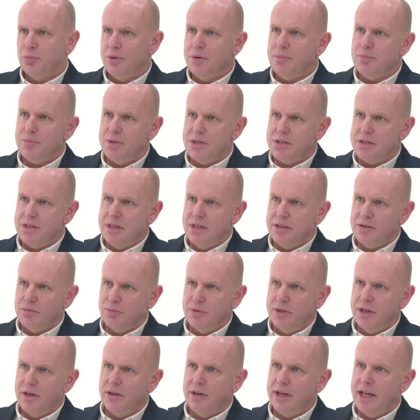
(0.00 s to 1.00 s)
print business,
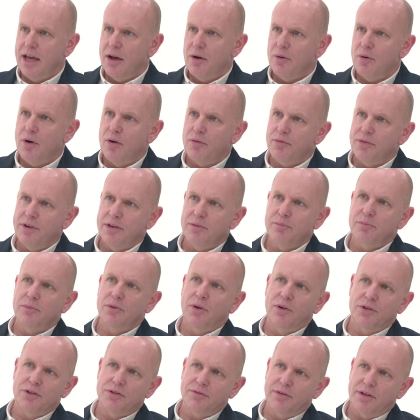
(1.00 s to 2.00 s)
we are now offering
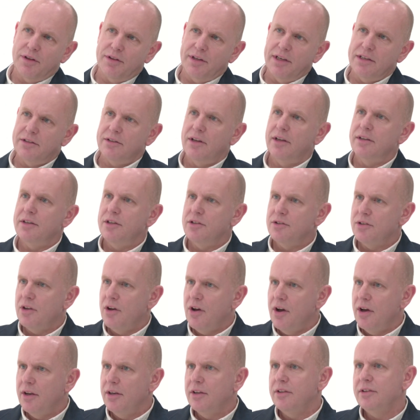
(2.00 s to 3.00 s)
lots of other things like
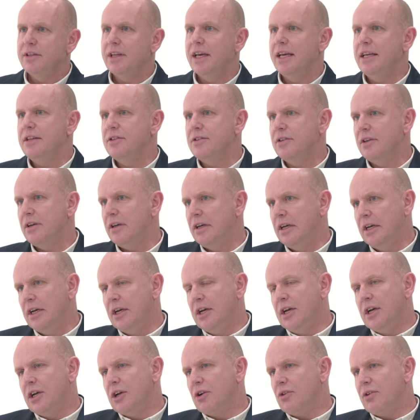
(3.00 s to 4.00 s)
design, data,
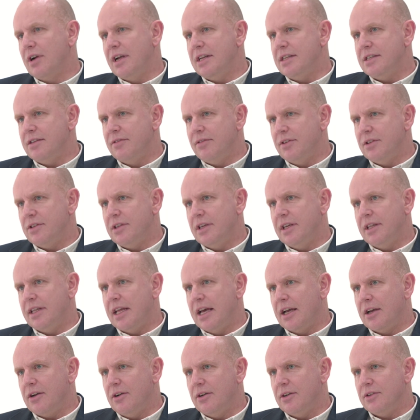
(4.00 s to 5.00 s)
creativity,
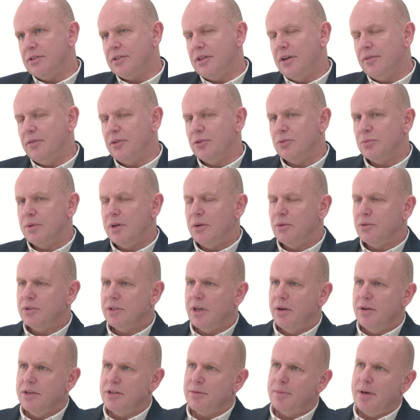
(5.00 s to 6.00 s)
that kind of stuff as well.
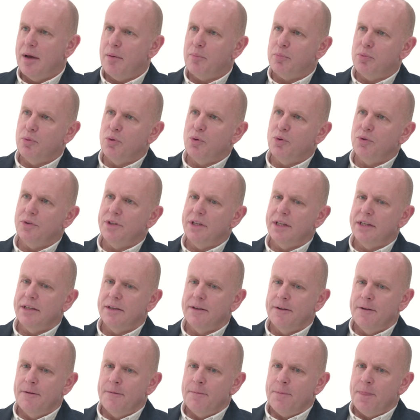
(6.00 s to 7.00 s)
So it's about broadening
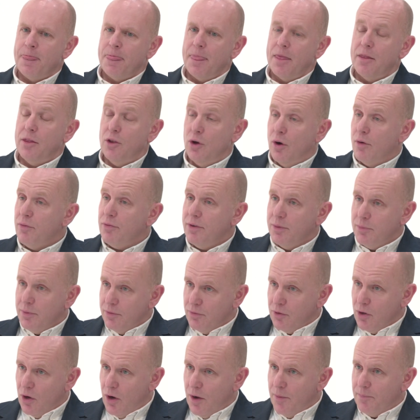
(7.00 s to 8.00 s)
the offering
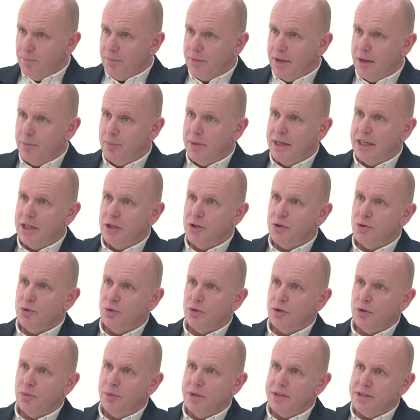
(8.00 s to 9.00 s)
we've got and making
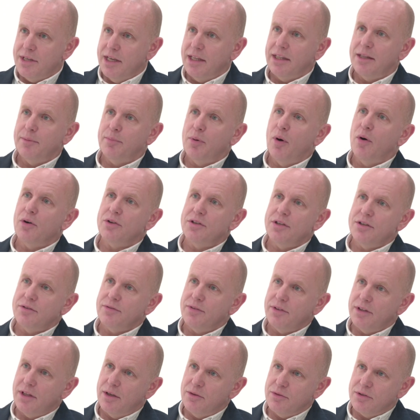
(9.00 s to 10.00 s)
sure that we tick the boxes
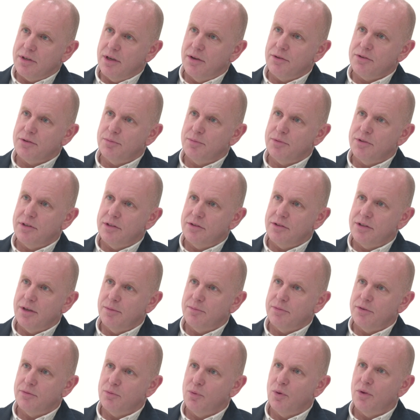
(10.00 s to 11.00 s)
for those customers in
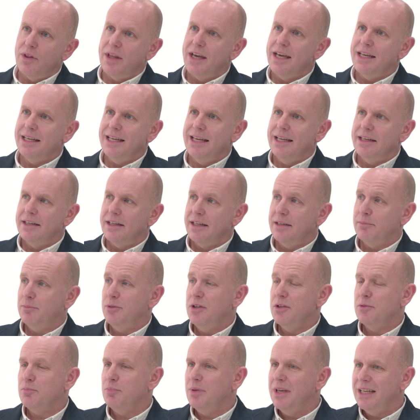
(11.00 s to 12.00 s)
terms of what they need and
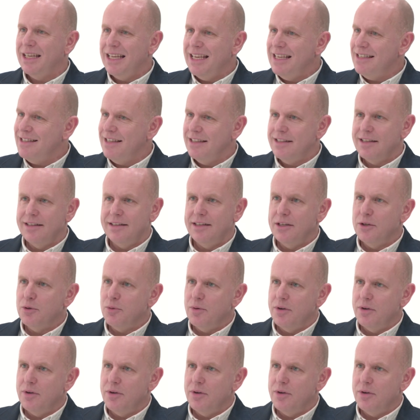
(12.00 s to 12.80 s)
just being easy to deal